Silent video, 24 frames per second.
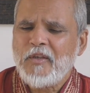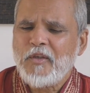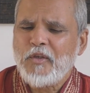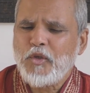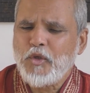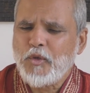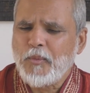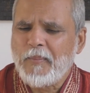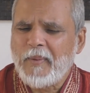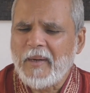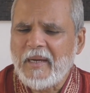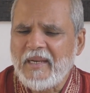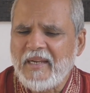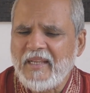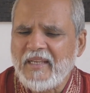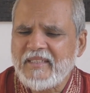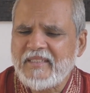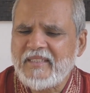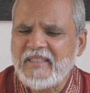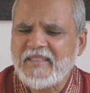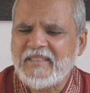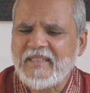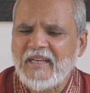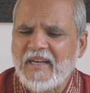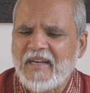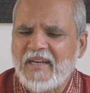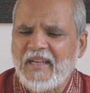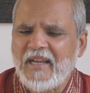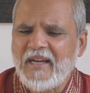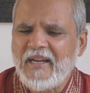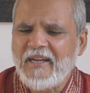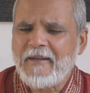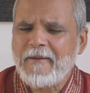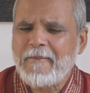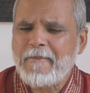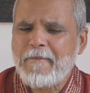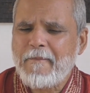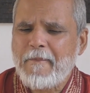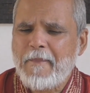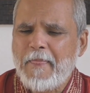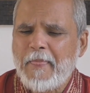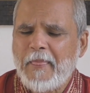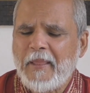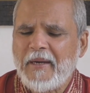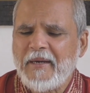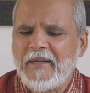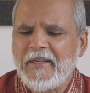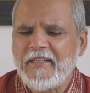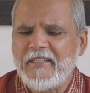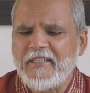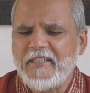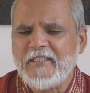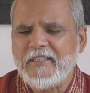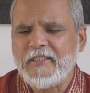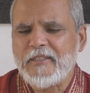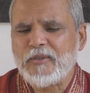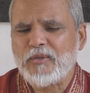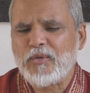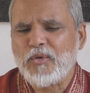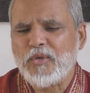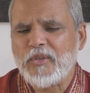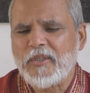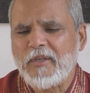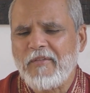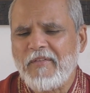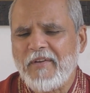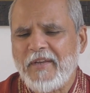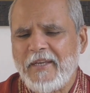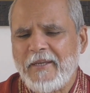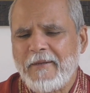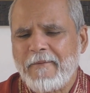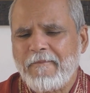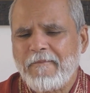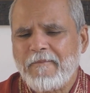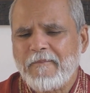You balance the chakra, diseases goes away.